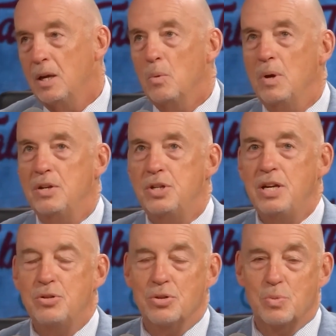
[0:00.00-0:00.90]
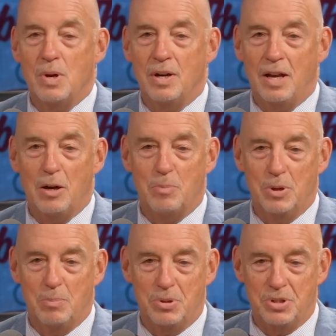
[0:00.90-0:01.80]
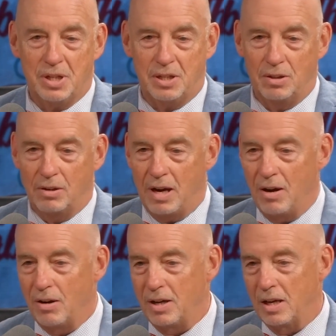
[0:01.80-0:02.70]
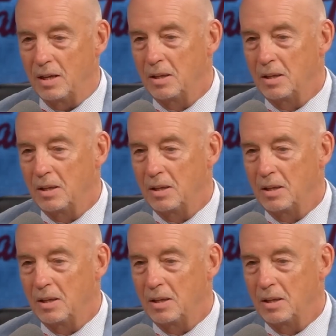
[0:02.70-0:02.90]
when teachers wanted help in a particular area